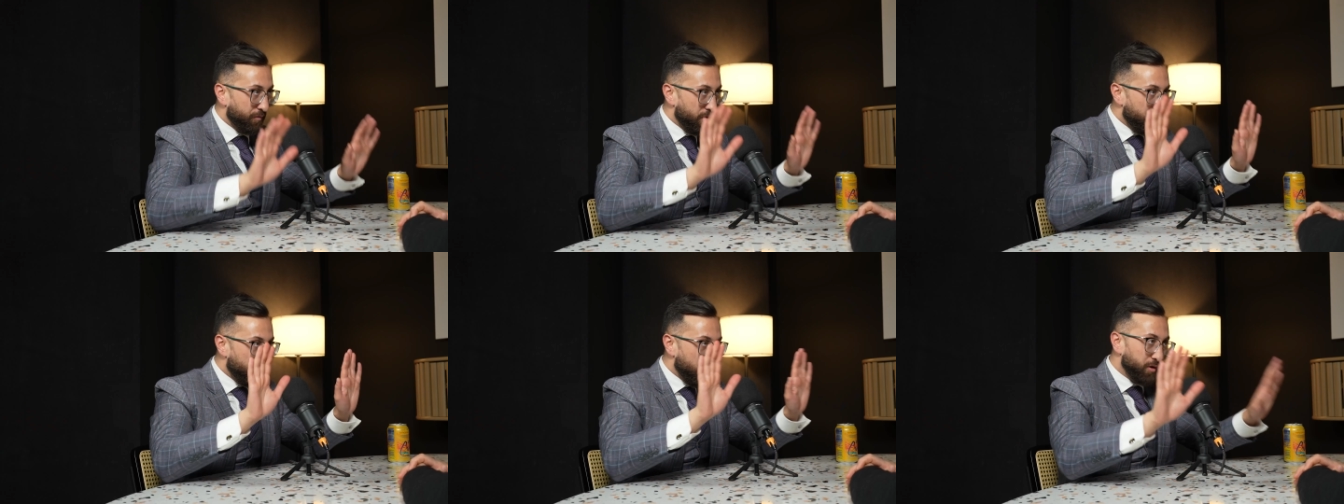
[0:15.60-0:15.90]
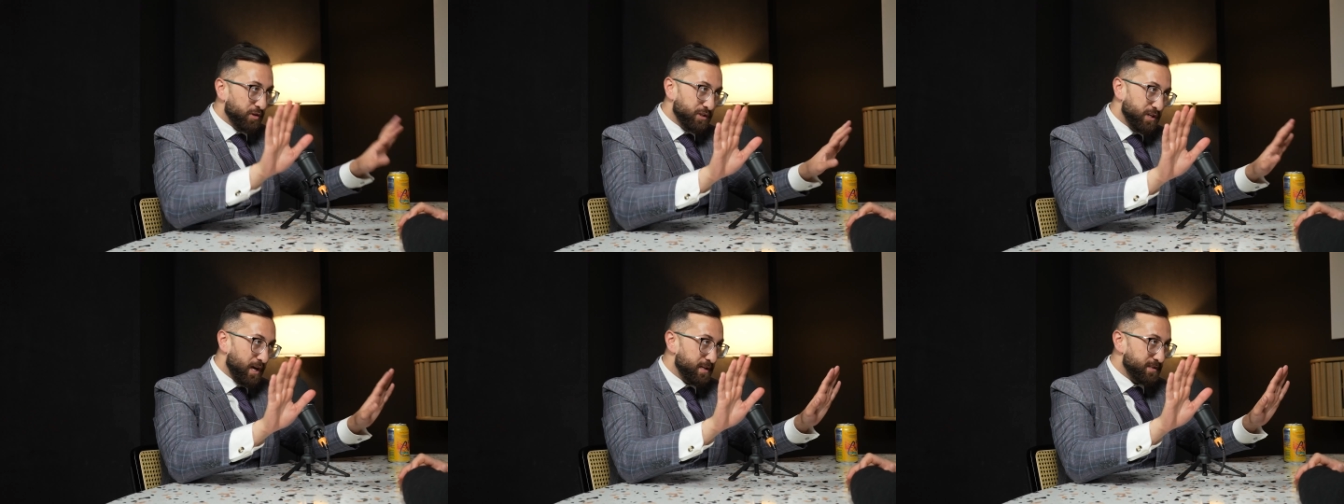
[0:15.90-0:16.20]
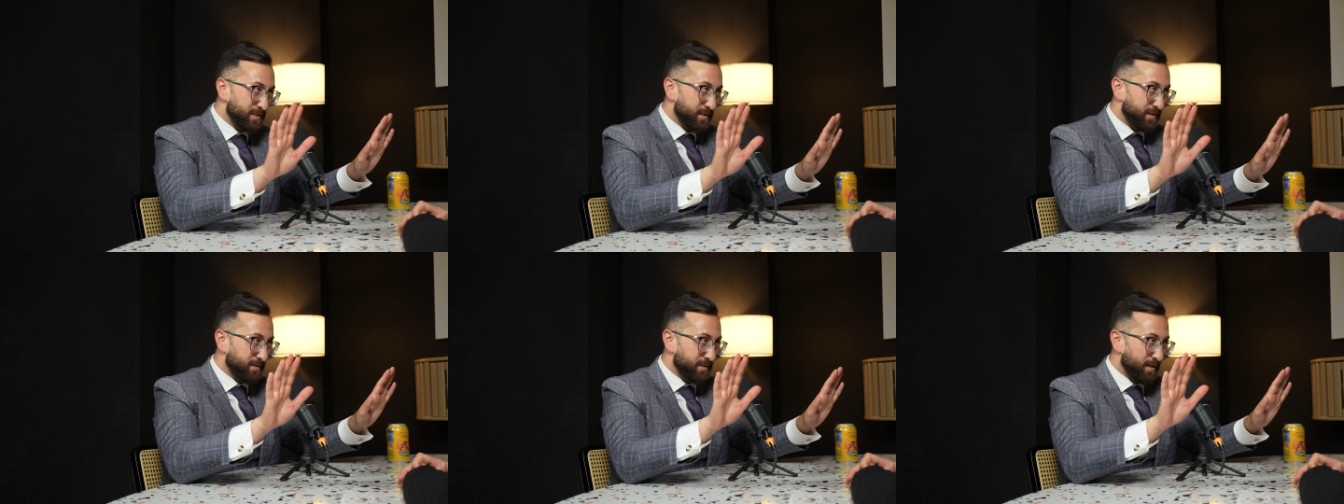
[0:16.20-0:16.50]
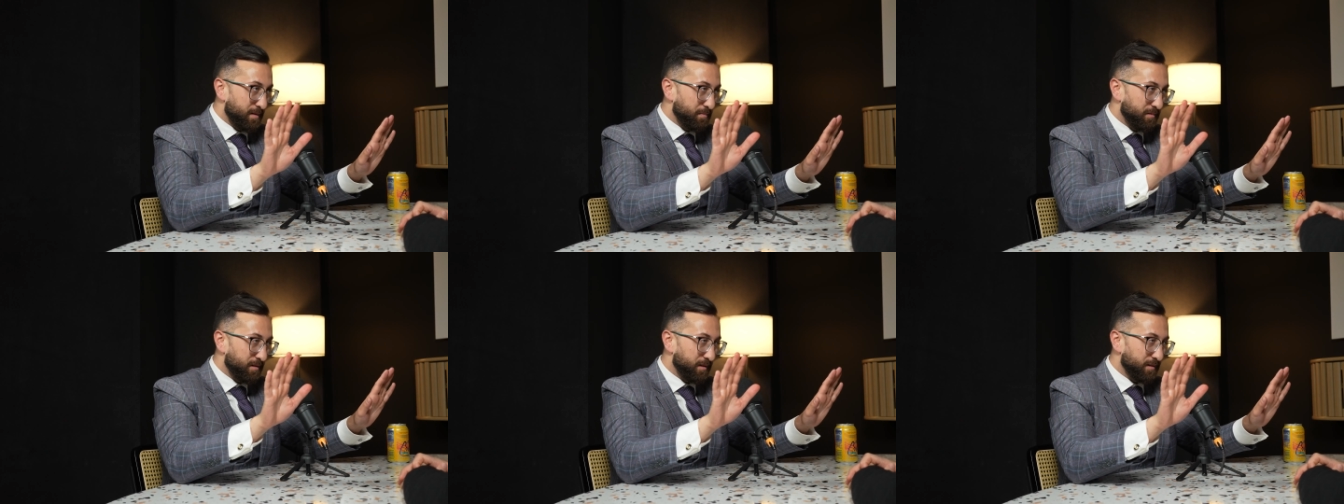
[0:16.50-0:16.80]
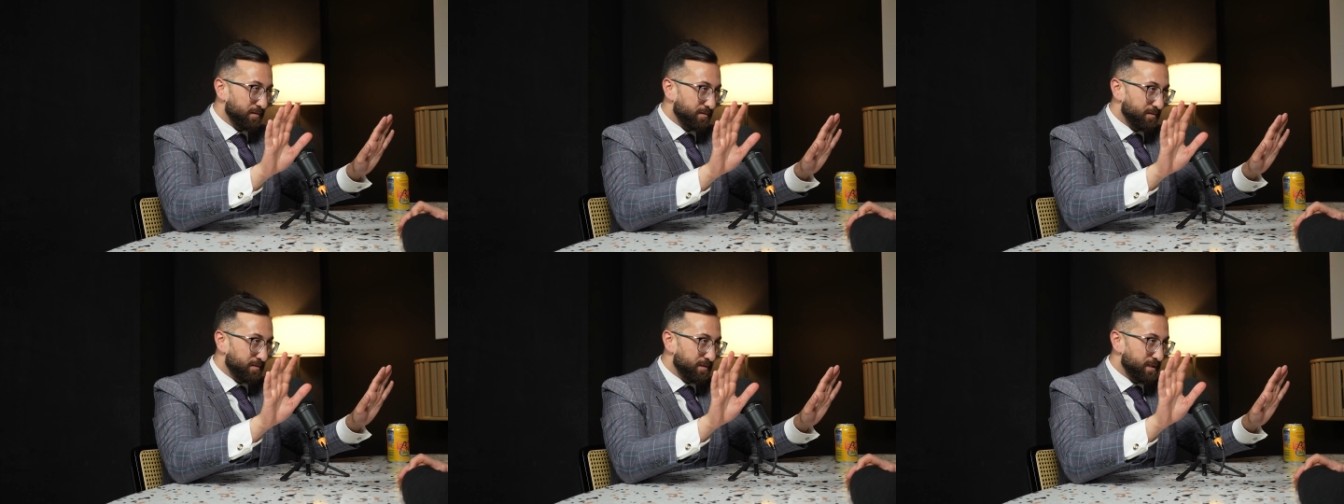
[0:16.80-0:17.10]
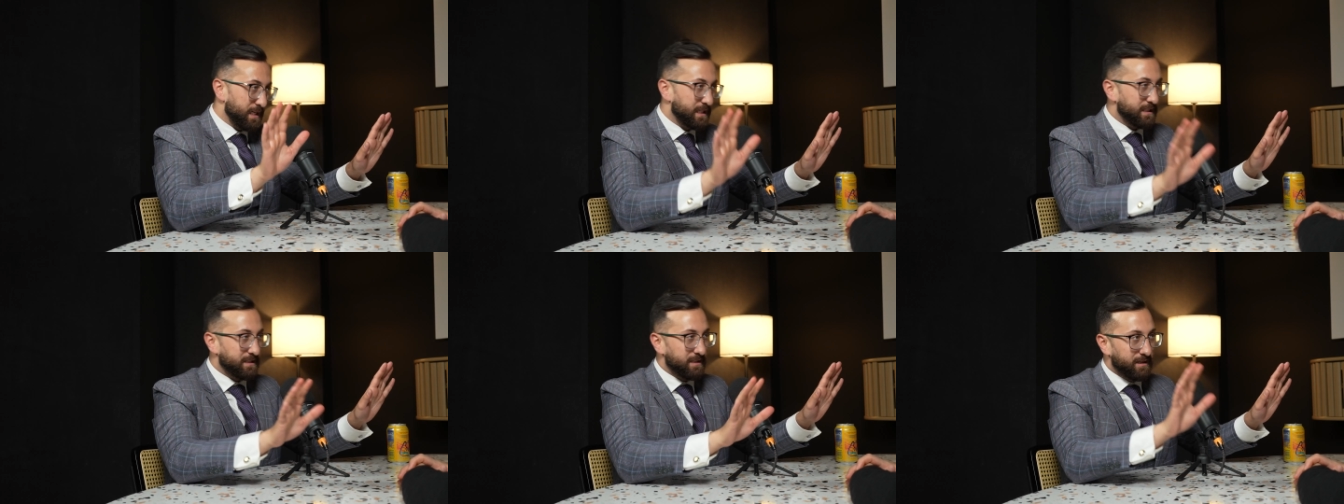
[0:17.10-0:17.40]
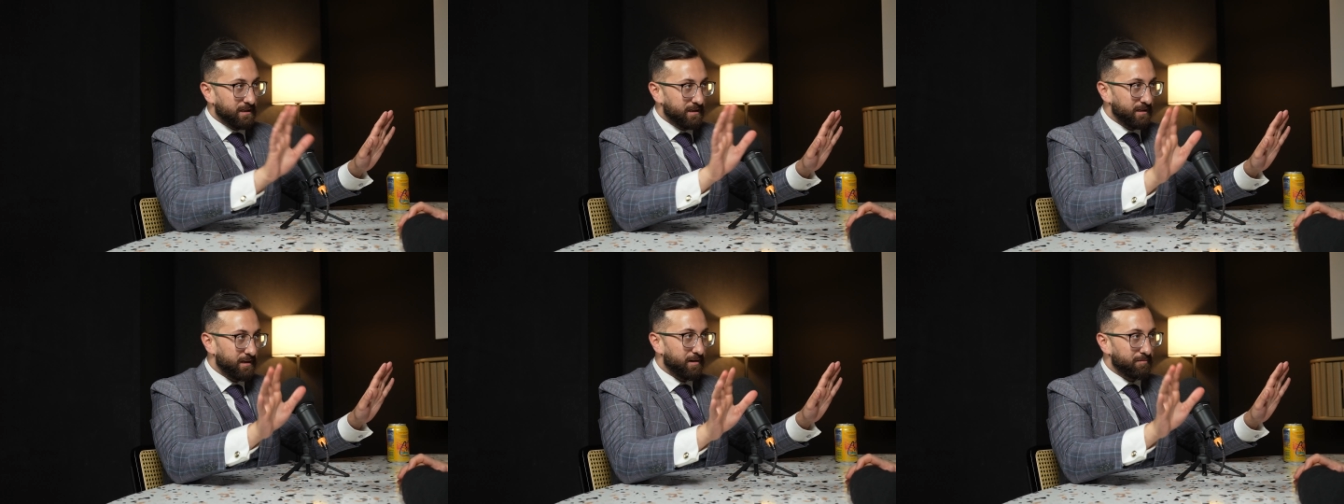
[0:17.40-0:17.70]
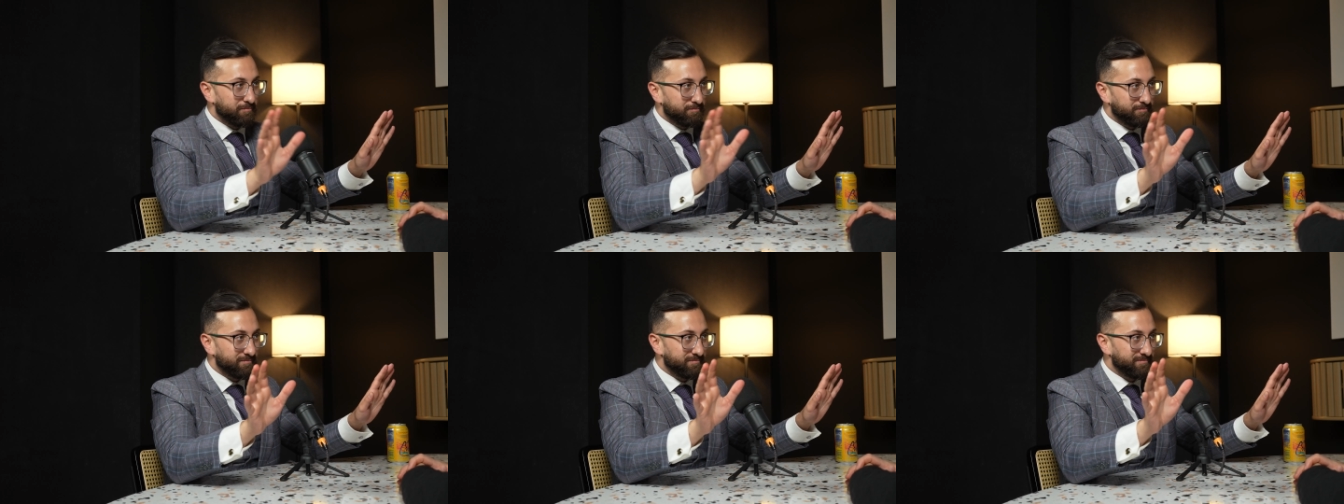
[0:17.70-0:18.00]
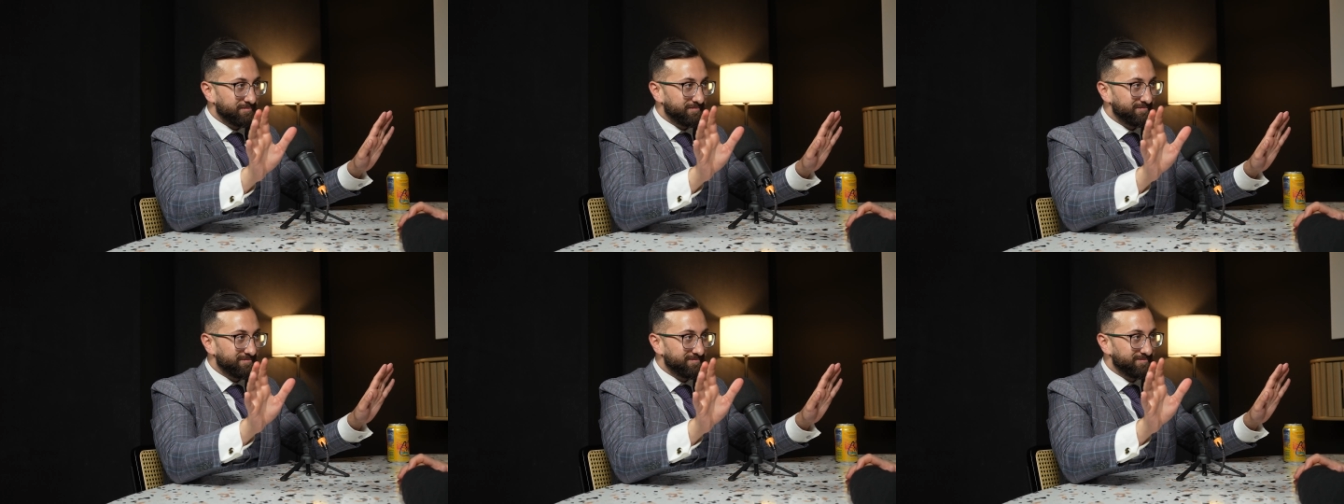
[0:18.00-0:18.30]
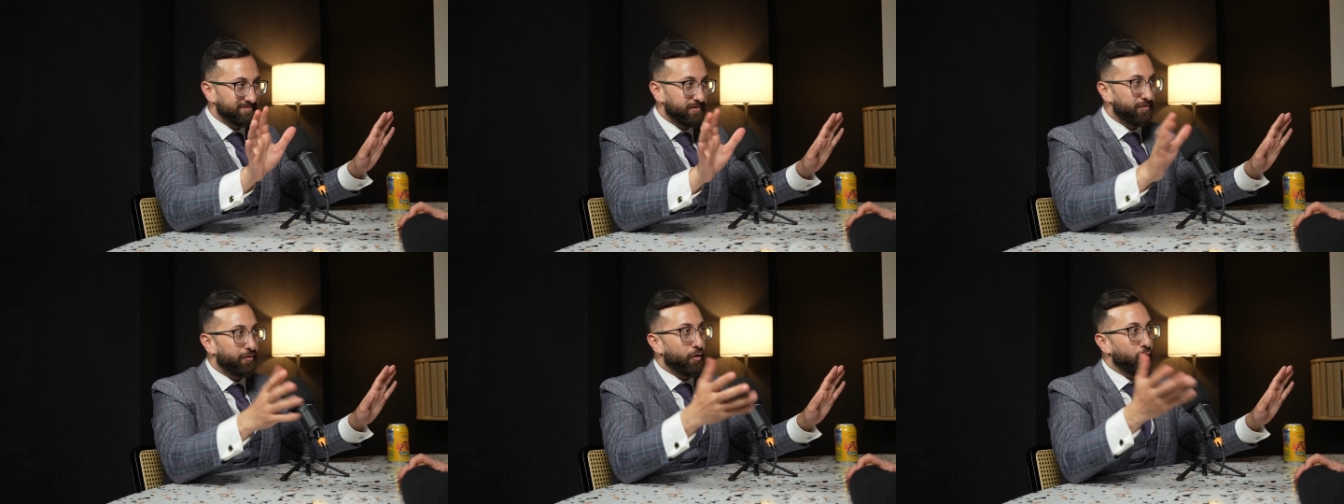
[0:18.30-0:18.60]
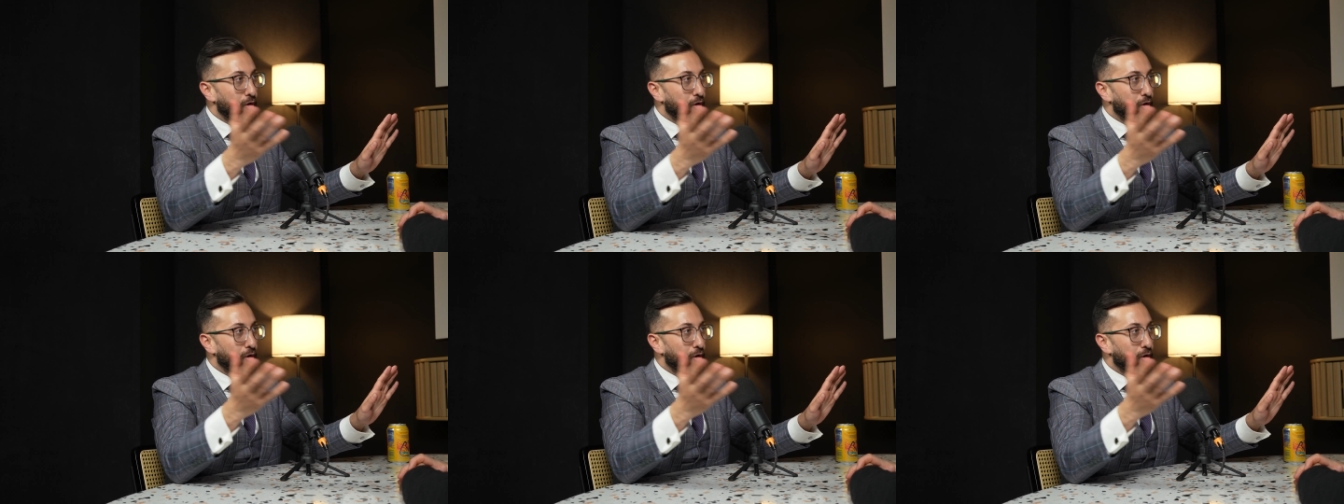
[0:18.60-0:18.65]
if we're both charging the same thing, sure. technically I'm yeah,